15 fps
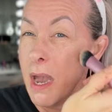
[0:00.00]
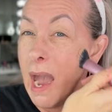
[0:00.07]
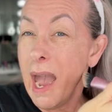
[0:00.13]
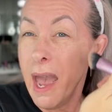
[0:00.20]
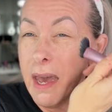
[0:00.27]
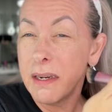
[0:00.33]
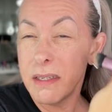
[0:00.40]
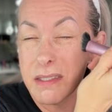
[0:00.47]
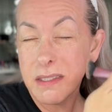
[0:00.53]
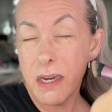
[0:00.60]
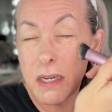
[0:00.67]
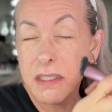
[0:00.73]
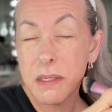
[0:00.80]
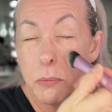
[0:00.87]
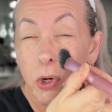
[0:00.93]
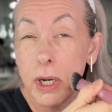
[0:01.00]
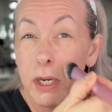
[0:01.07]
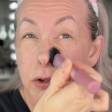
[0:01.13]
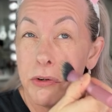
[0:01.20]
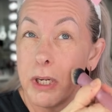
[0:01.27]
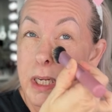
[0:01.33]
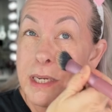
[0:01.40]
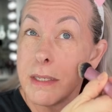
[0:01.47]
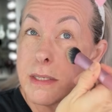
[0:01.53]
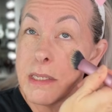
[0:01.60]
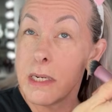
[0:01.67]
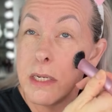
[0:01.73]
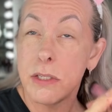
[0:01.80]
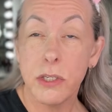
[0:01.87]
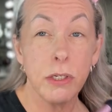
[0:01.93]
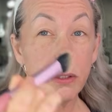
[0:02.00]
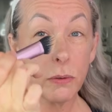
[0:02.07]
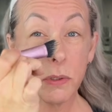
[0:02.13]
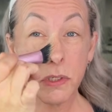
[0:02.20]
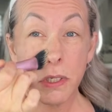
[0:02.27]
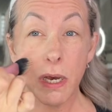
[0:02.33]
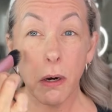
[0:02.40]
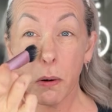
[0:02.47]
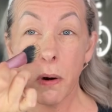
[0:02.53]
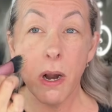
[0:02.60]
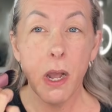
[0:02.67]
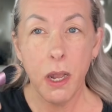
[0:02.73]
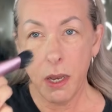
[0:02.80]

And it's got some great ingredients in it too. So,